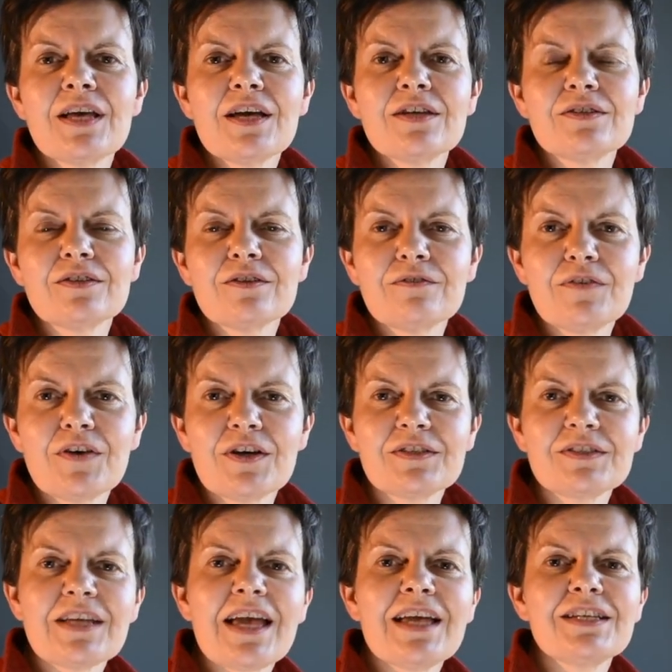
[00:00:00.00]
to the
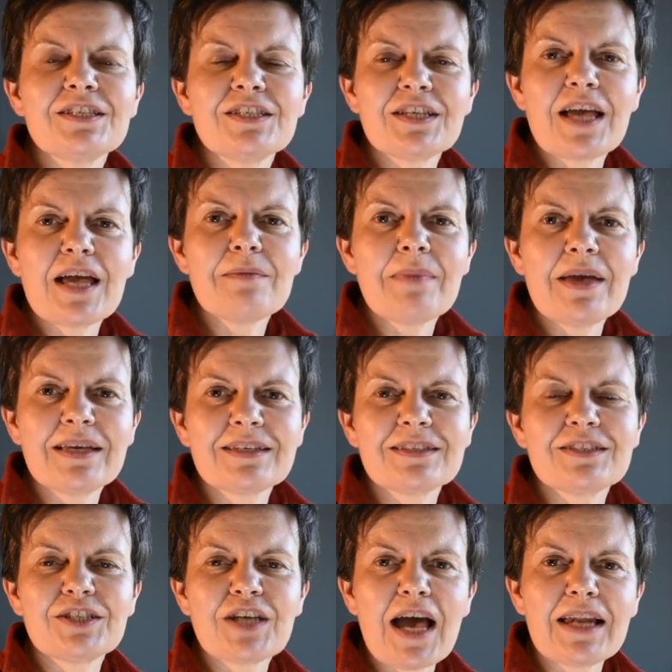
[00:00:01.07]
first HCA Makers
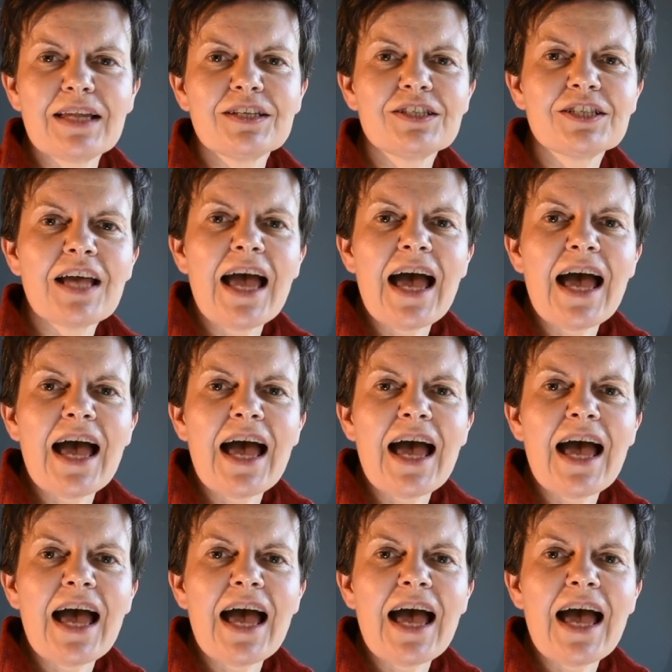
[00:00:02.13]
challenge.